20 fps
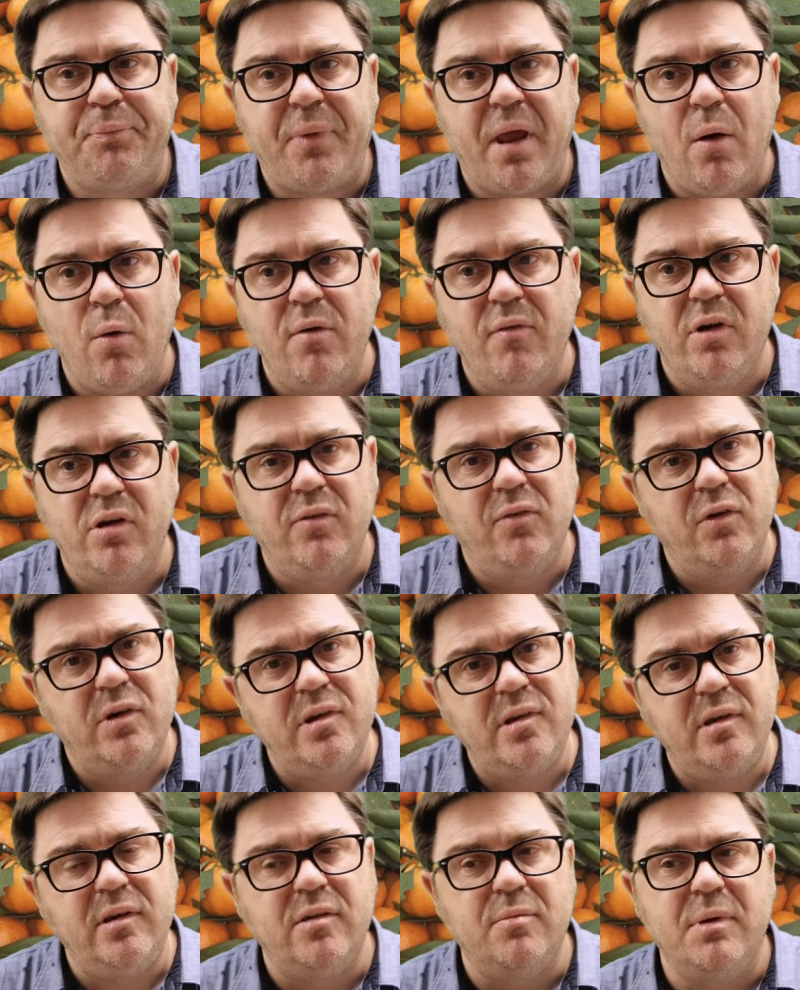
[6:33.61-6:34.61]
However,
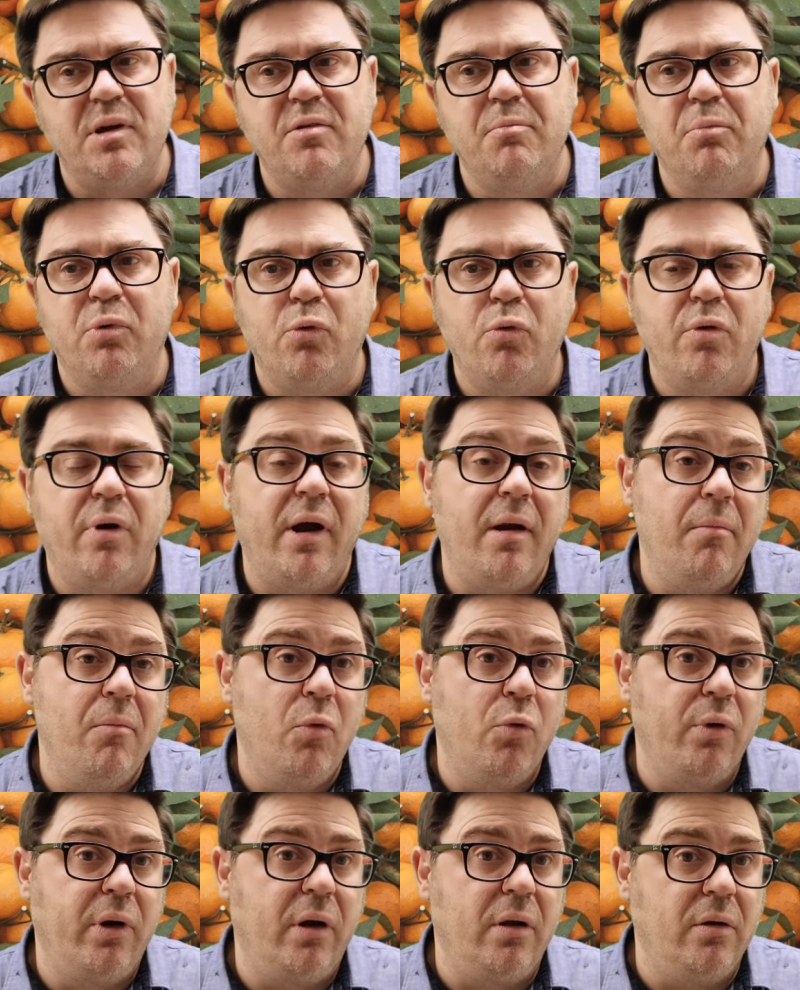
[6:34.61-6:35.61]
diversity is much broader and
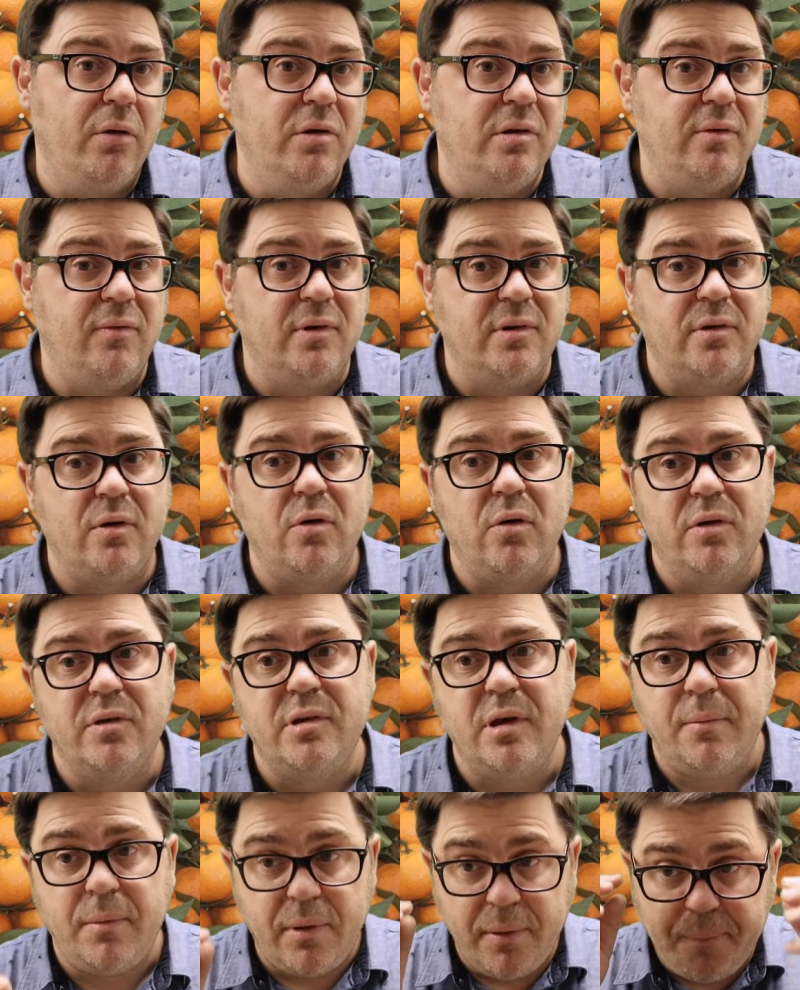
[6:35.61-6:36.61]
more inclusive as a
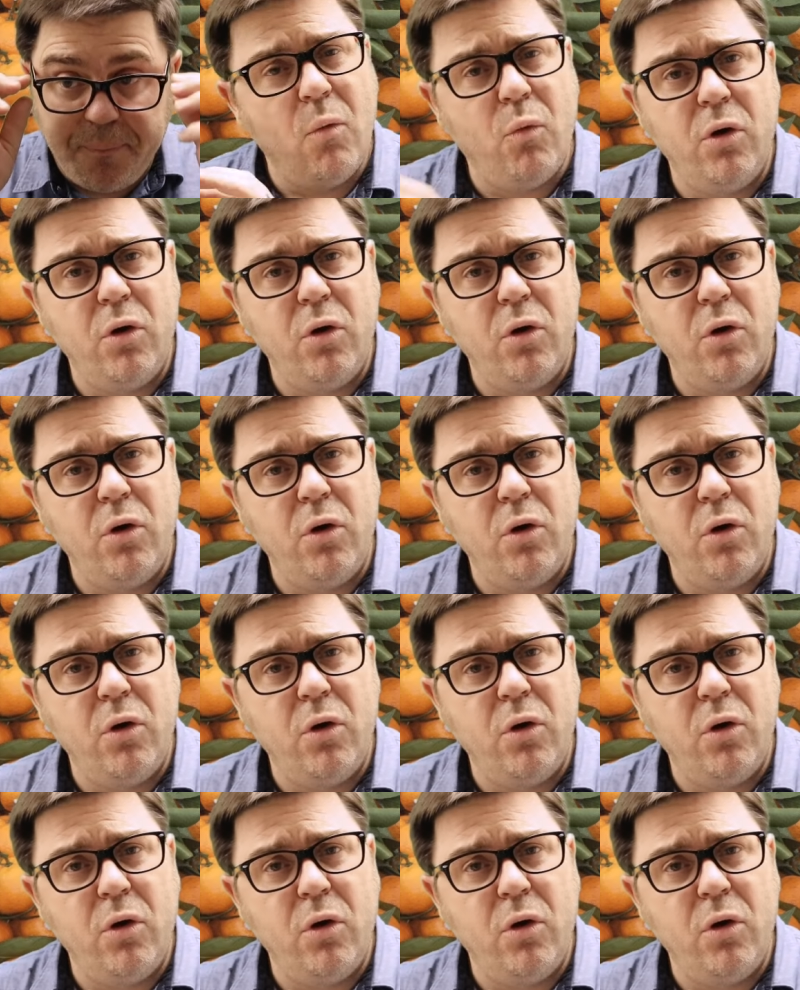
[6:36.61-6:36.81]
concept.